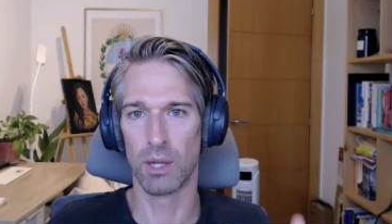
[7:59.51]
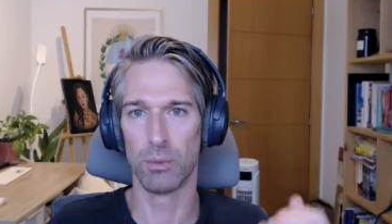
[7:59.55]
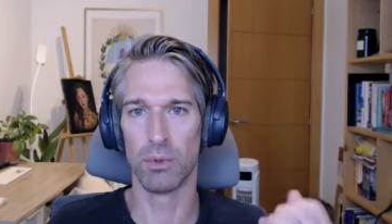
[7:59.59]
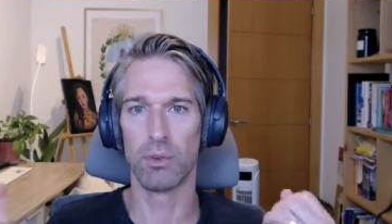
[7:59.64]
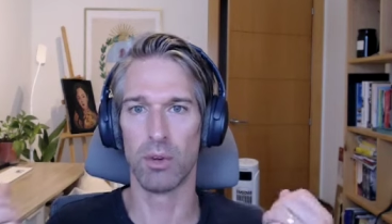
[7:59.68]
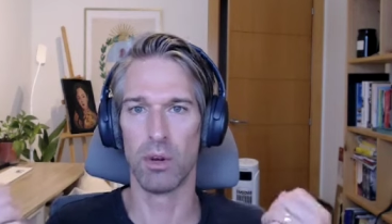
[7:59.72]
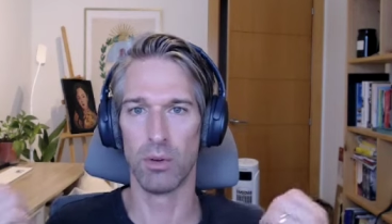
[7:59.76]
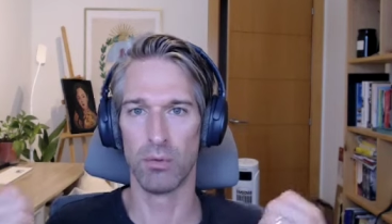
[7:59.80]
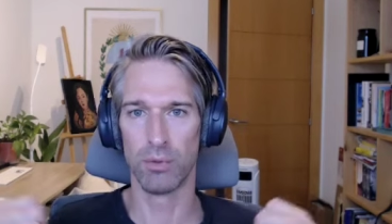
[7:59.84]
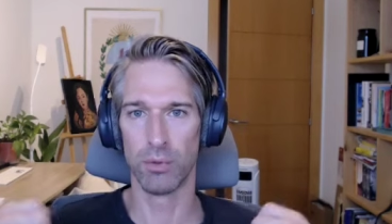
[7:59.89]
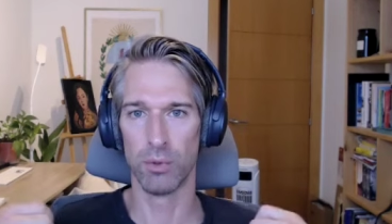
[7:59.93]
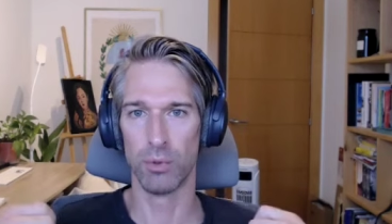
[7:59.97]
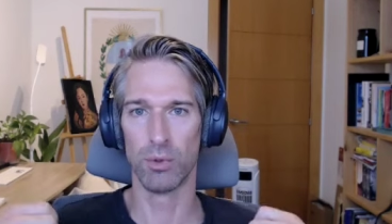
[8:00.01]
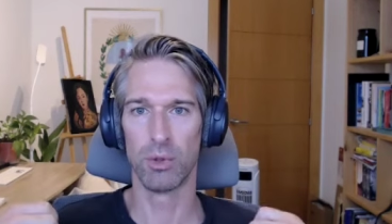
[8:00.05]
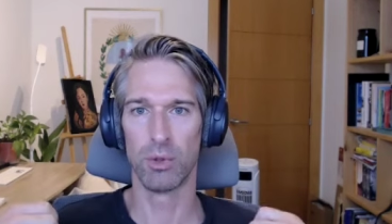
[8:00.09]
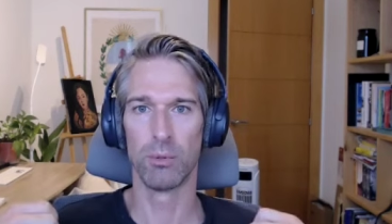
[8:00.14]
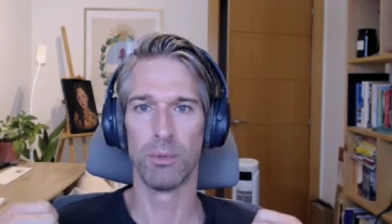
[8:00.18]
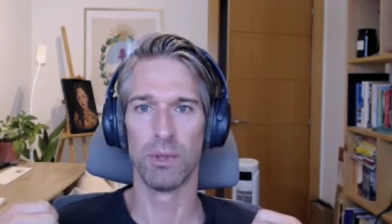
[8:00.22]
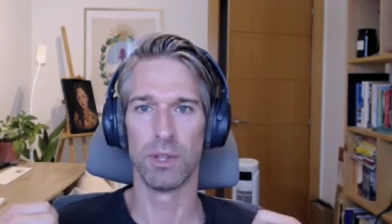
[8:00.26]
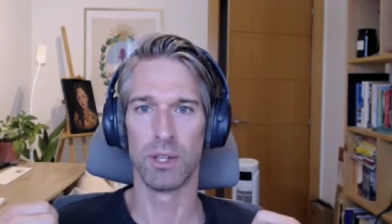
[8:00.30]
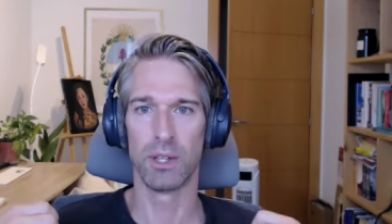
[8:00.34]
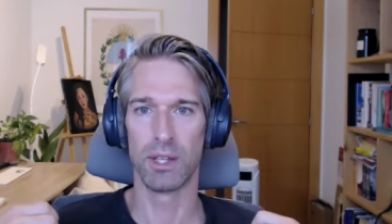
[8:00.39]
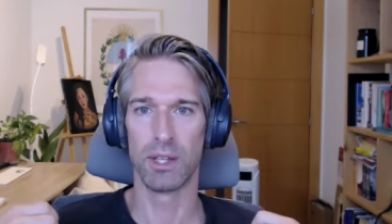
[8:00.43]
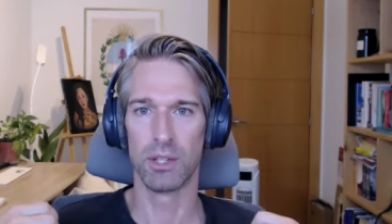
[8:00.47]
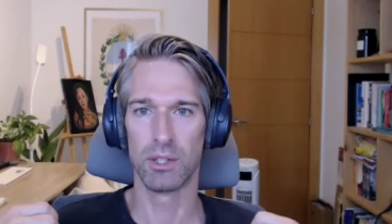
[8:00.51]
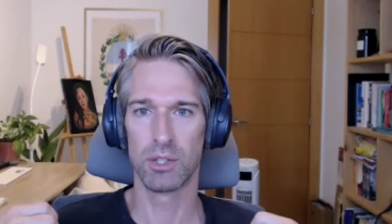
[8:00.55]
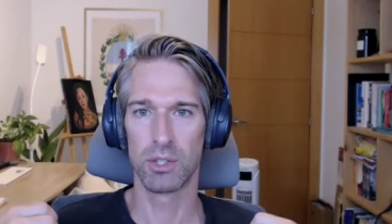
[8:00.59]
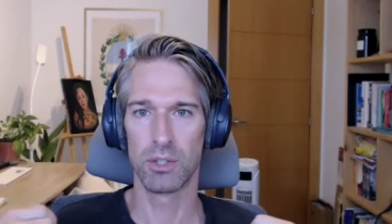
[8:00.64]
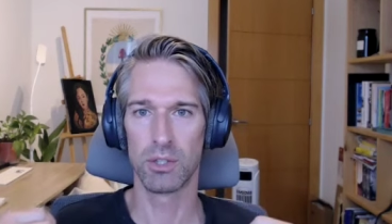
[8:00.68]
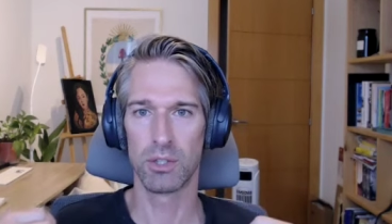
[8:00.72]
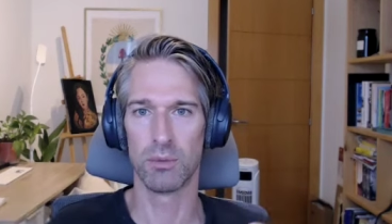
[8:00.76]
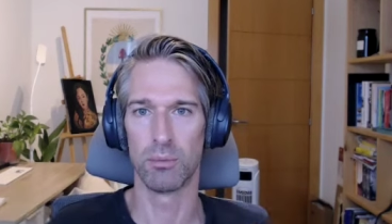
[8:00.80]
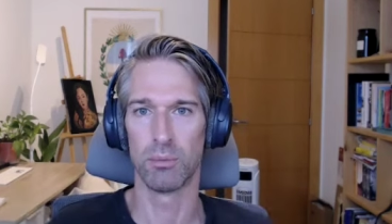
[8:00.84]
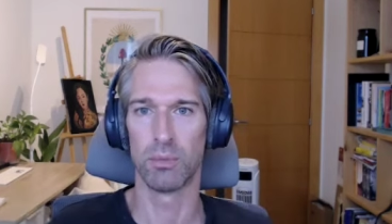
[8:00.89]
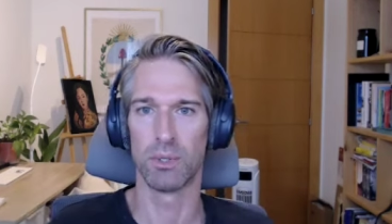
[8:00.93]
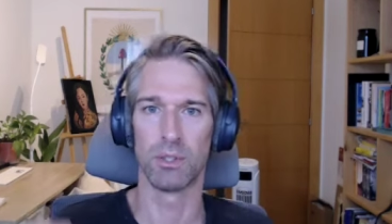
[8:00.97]
Like we've got a few of them in the
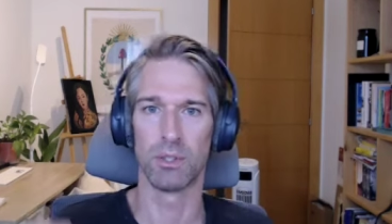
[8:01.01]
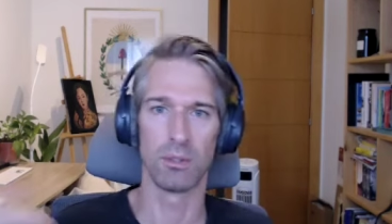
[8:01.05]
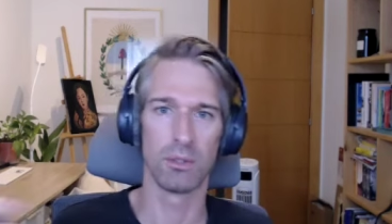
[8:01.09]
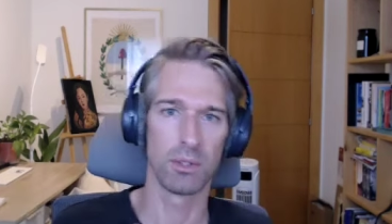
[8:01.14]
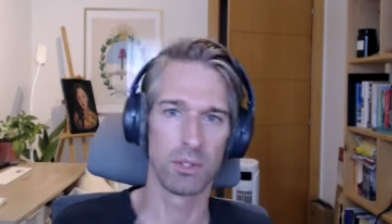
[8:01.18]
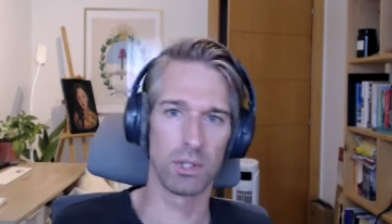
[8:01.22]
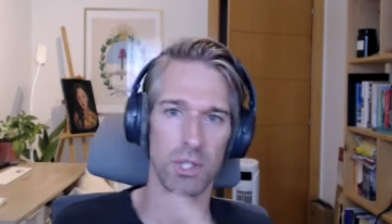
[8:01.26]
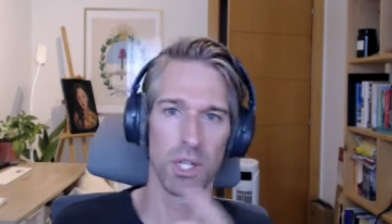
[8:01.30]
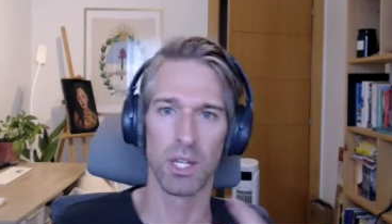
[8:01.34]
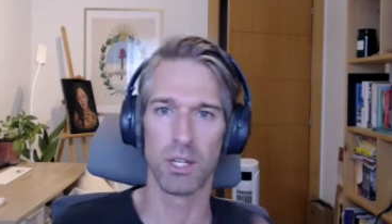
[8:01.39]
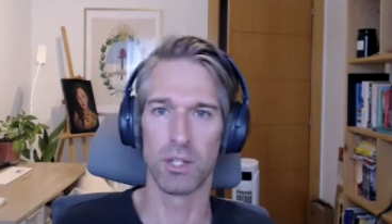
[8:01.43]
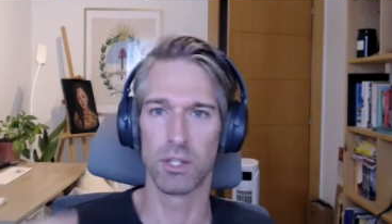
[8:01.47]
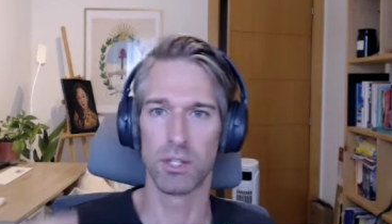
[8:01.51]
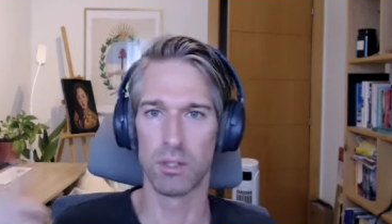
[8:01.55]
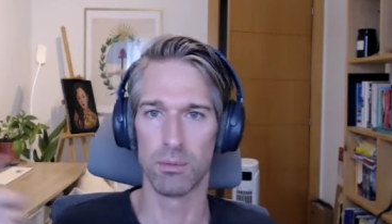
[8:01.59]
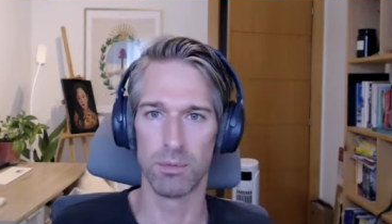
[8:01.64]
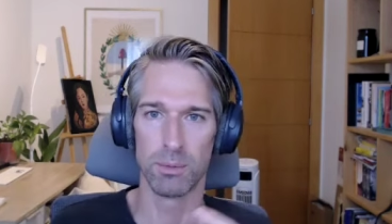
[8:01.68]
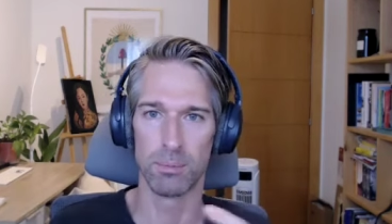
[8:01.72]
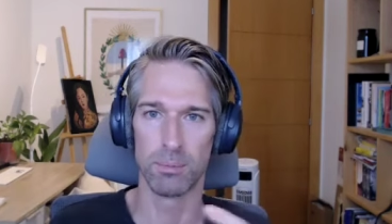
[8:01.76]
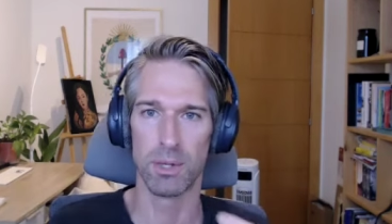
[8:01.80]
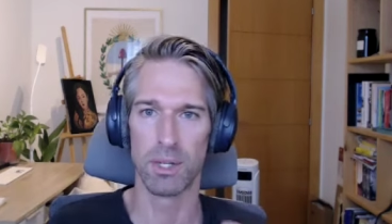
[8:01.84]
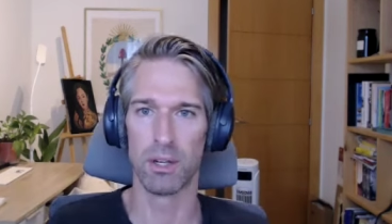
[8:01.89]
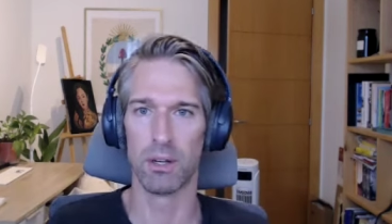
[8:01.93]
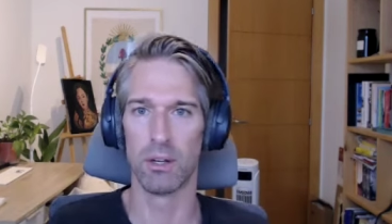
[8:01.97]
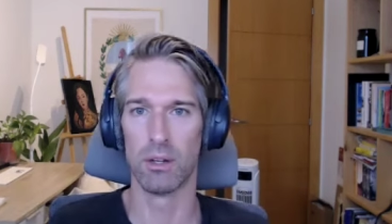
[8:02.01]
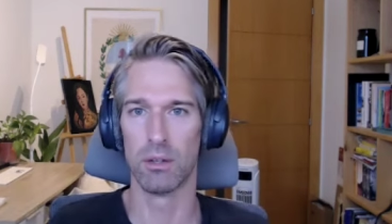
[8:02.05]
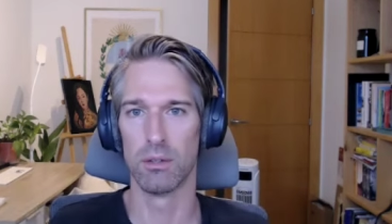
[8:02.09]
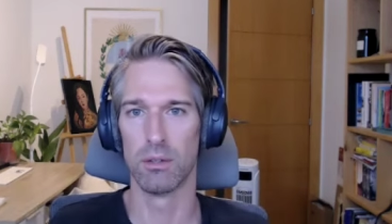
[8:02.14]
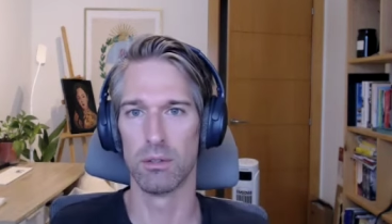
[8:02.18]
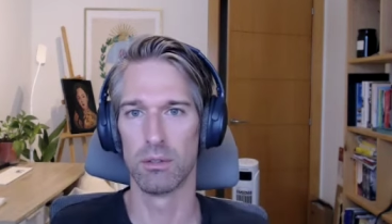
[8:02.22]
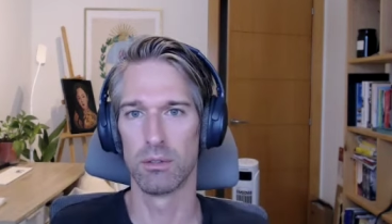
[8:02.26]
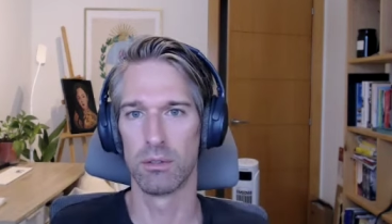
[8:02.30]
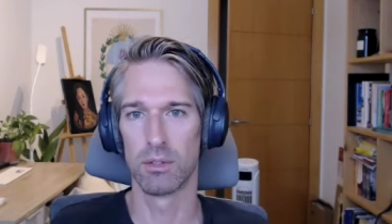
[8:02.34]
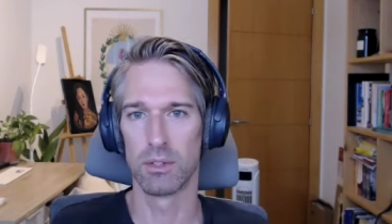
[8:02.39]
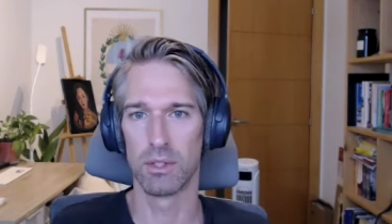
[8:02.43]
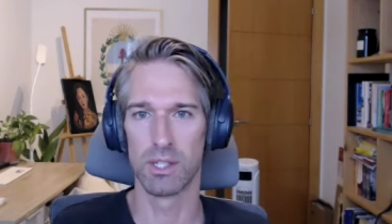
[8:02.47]
kitchen, and we change them depending
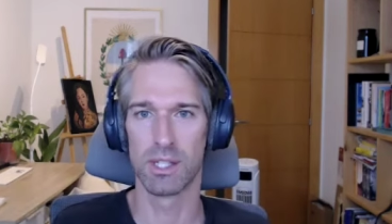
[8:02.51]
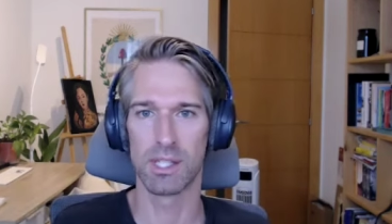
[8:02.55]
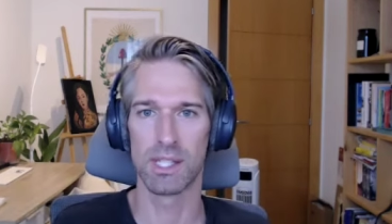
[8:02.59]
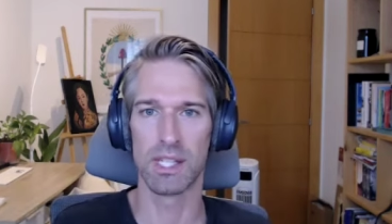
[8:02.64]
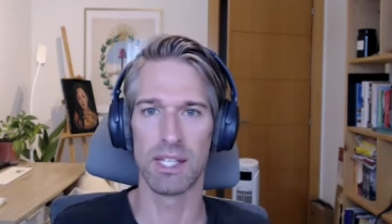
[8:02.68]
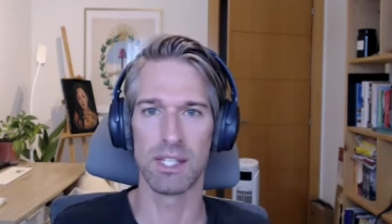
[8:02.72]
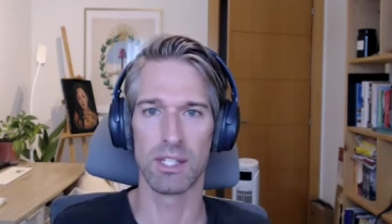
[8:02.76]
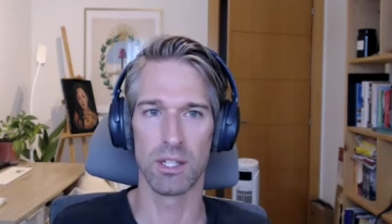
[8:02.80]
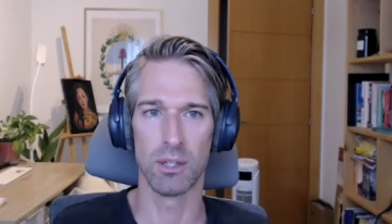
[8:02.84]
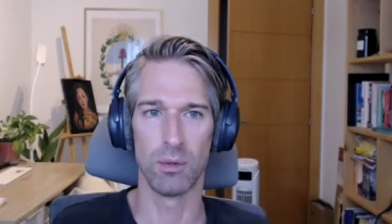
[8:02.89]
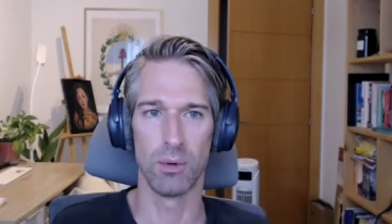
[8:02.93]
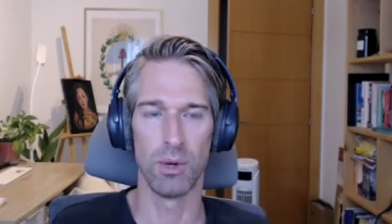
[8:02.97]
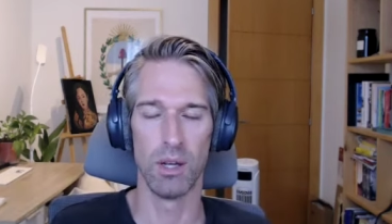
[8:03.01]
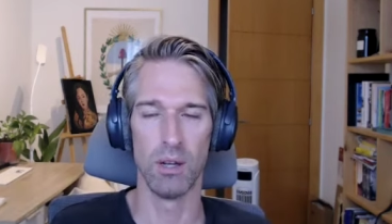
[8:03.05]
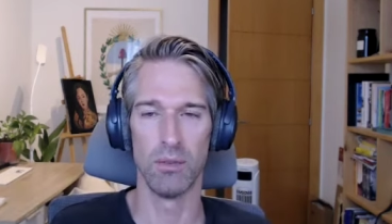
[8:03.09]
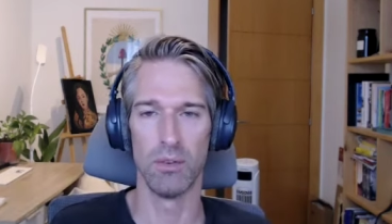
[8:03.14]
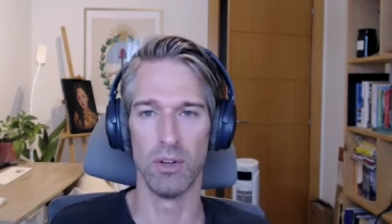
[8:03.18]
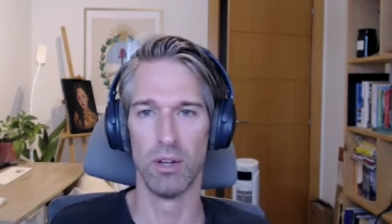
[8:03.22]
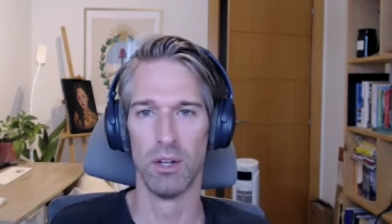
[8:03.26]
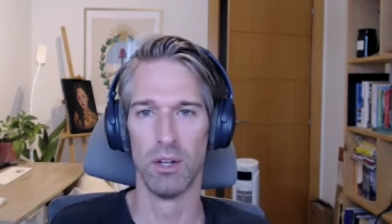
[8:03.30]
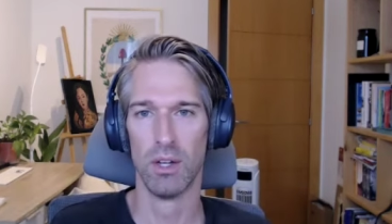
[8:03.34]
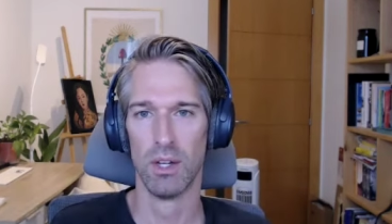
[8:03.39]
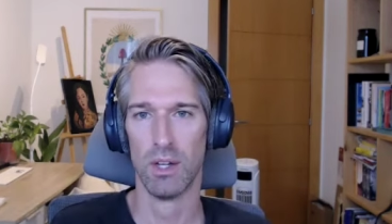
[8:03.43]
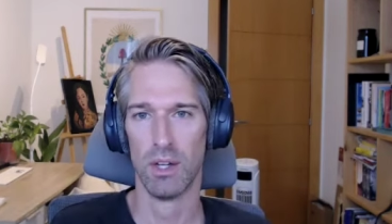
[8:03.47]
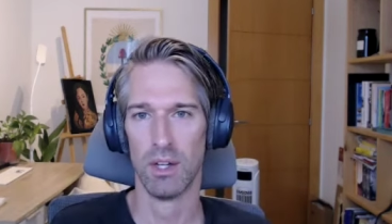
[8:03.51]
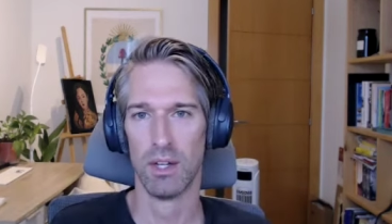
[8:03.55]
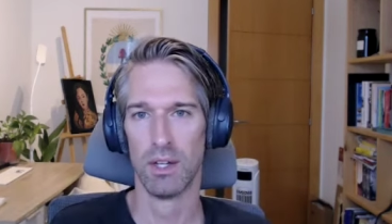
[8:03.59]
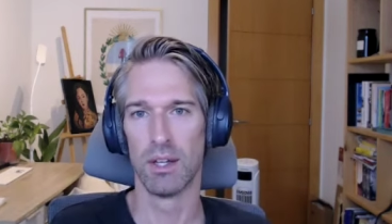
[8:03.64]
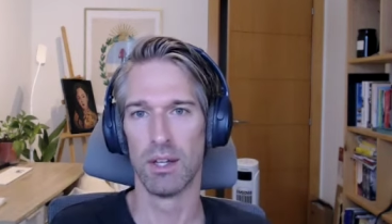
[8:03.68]
on season or whatever,